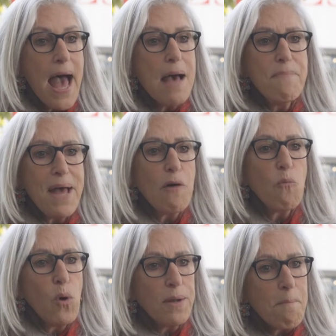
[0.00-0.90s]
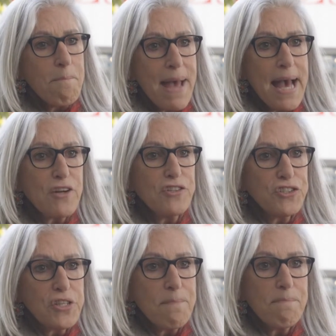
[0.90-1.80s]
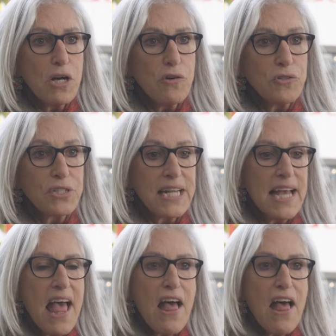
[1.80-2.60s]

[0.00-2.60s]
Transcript: about what matters the most.